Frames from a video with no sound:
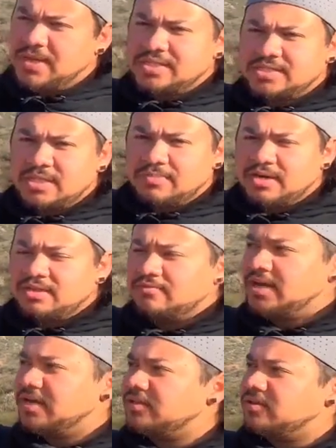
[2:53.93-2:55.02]
basically buy the
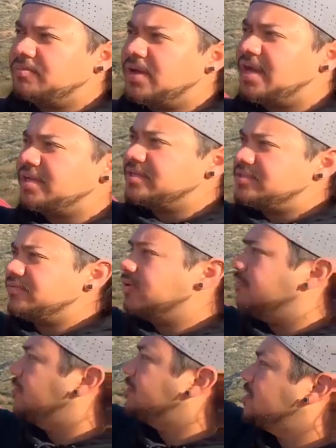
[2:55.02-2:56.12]
regular package for a
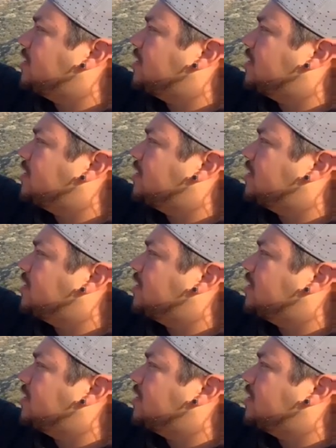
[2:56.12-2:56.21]
Road